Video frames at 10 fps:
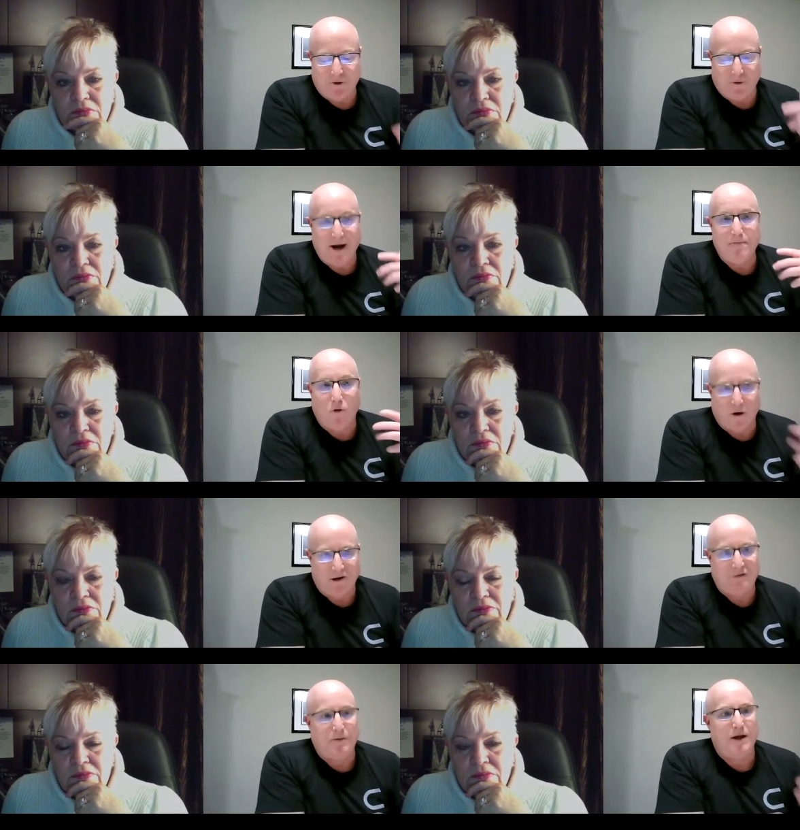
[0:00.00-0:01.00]
Speaker 1: create
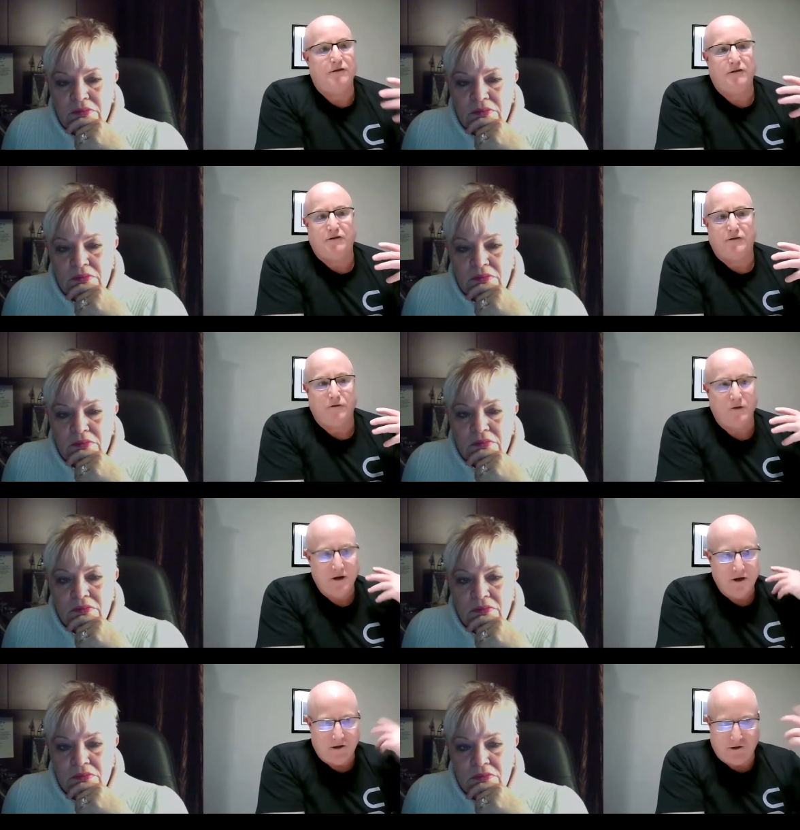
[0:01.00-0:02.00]
more expenses.
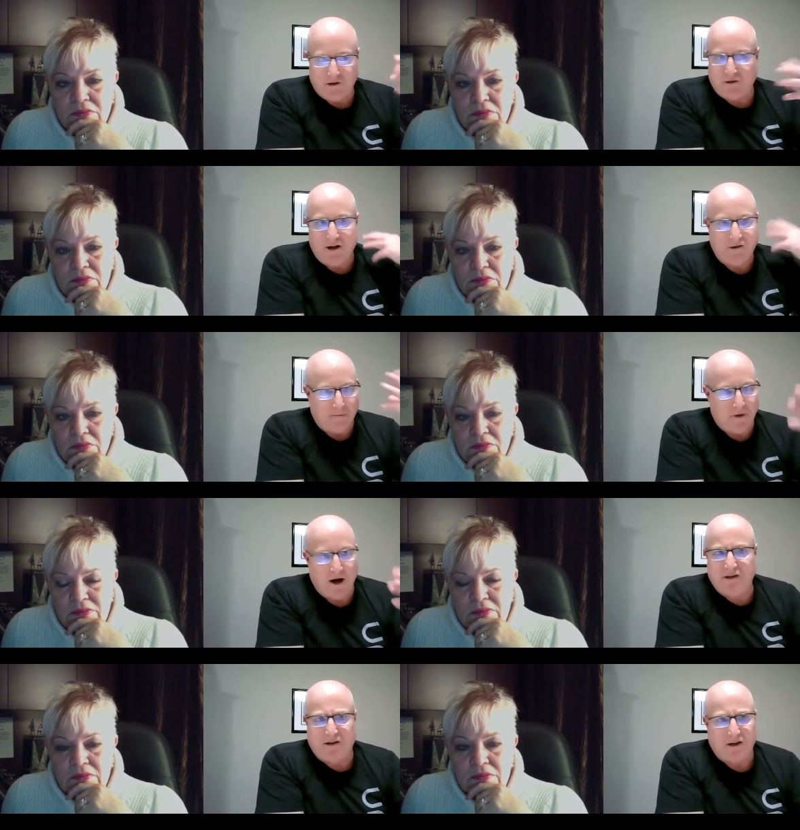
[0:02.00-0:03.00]
It's a
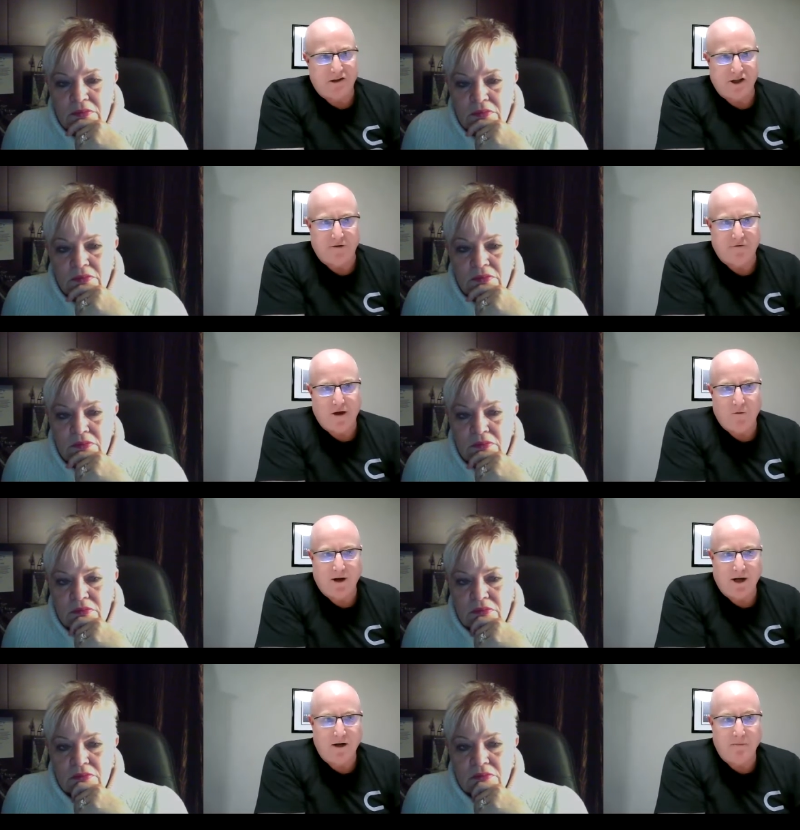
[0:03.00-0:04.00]
mindset shift
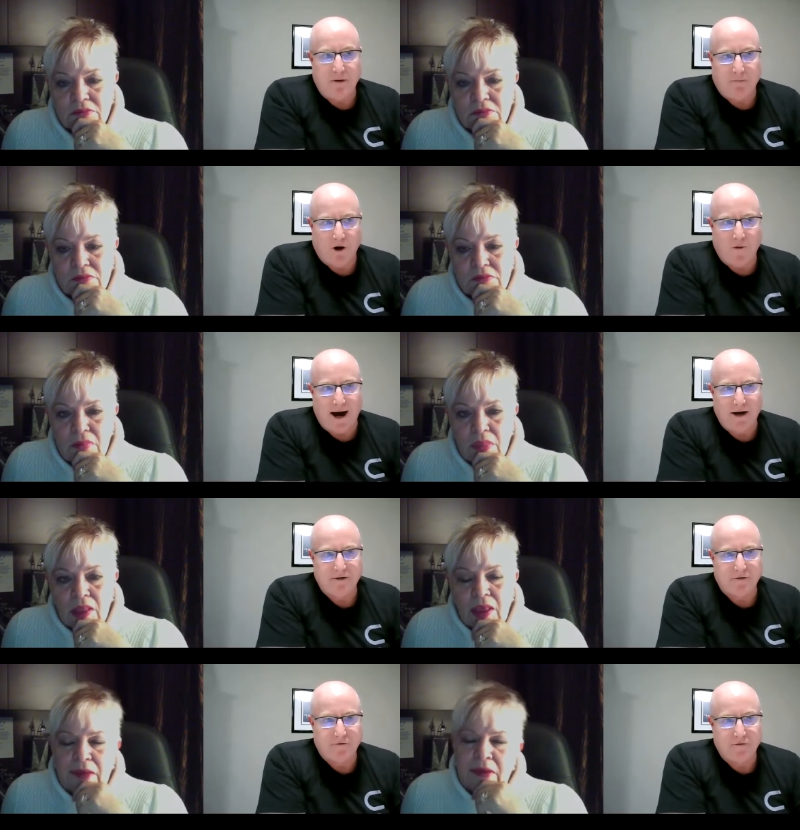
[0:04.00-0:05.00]
that we need to be
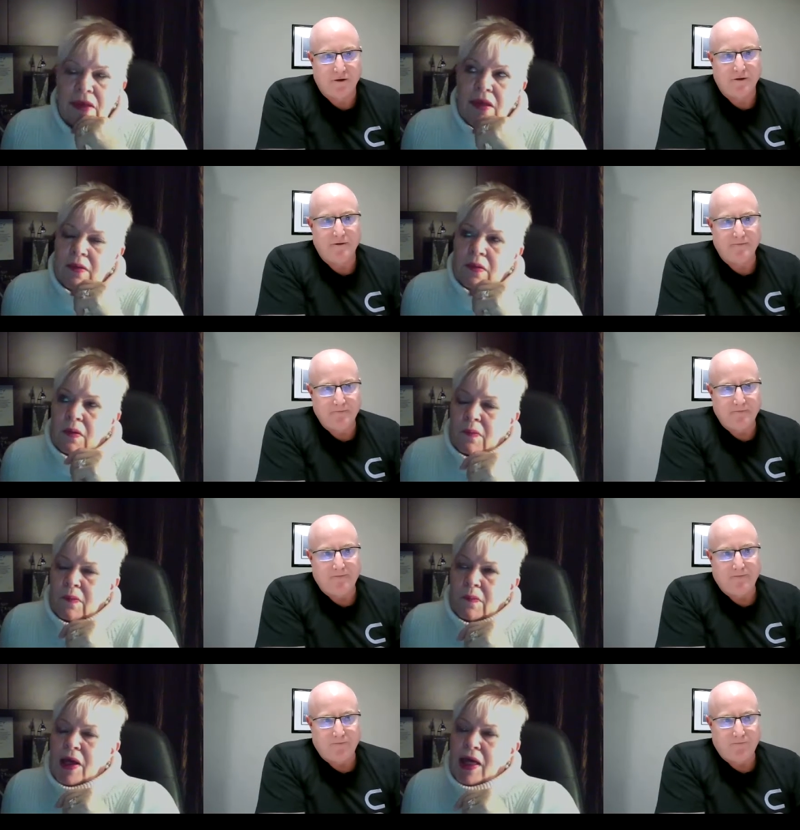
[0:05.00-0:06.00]
proactive.
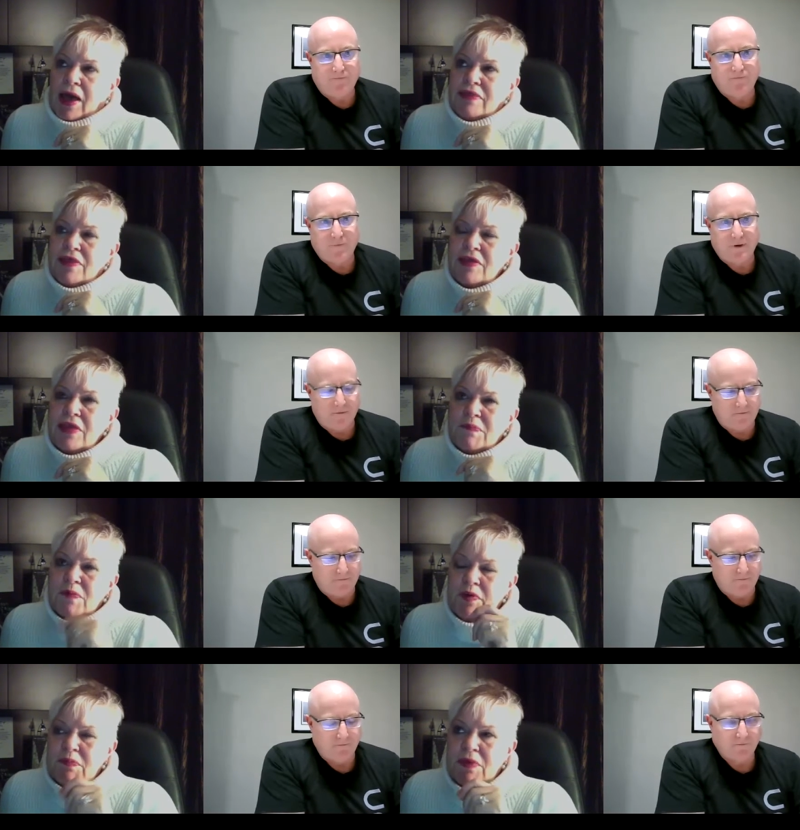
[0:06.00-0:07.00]
Speaker 2: Well, I think that
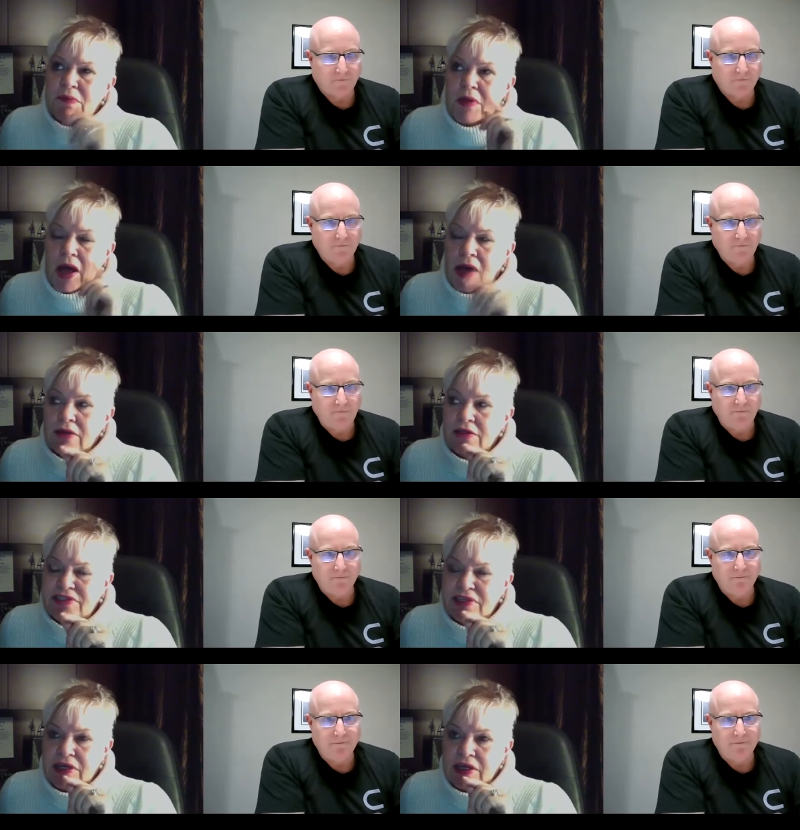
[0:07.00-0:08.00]
when people
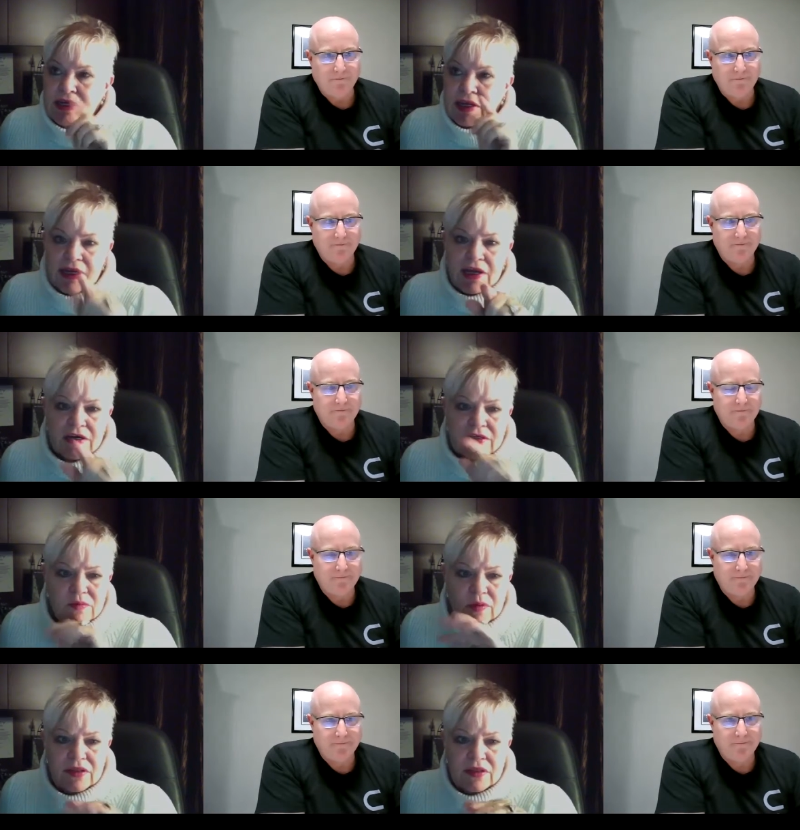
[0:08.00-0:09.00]
understand, and here's
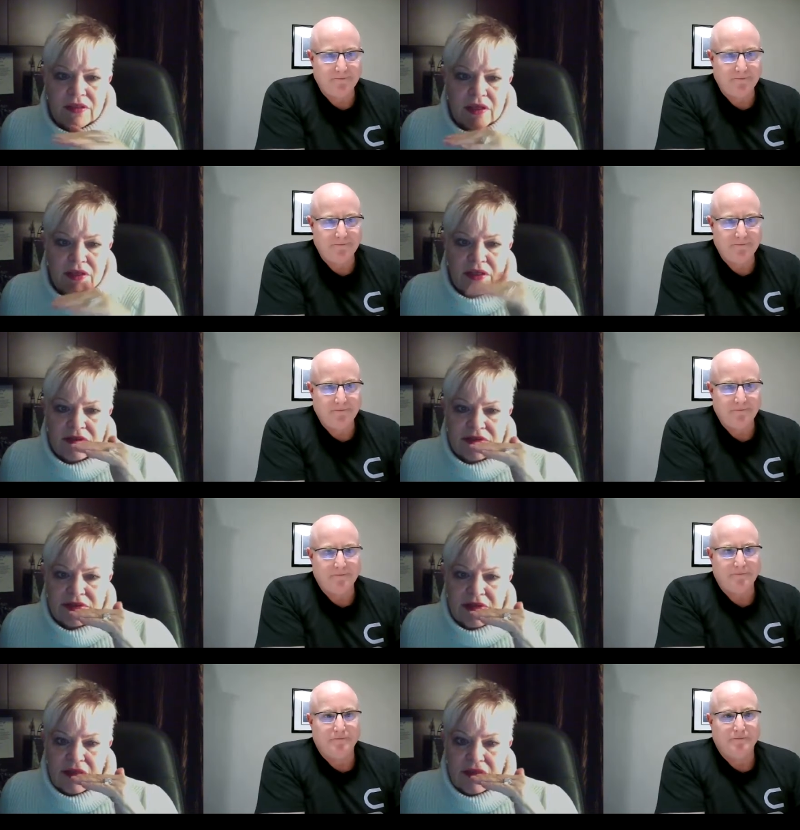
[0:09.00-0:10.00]
one of the things
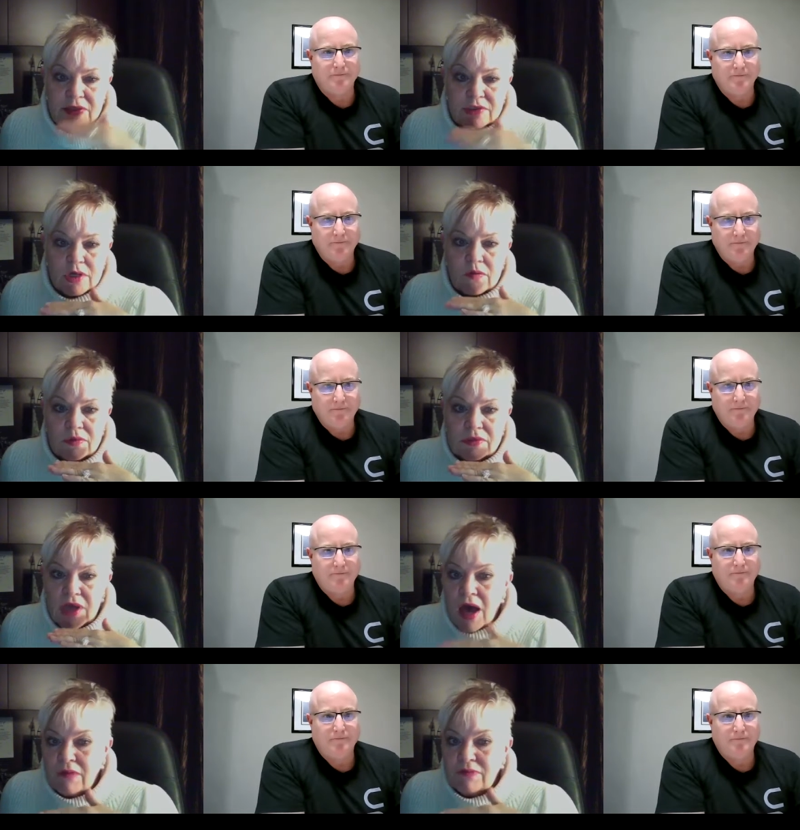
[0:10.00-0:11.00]
that they don't
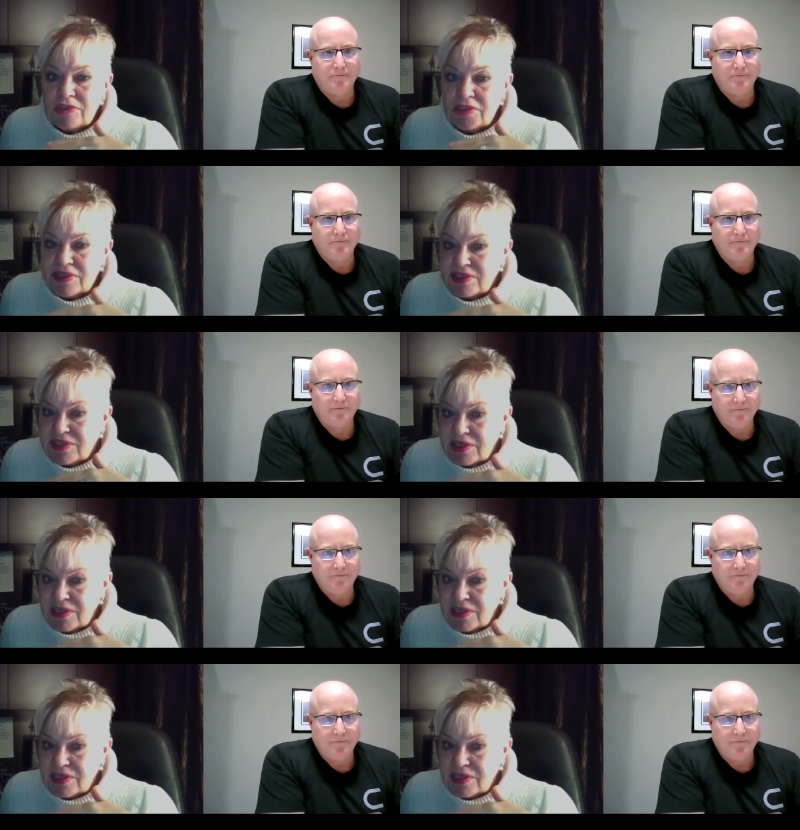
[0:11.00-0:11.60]
come to this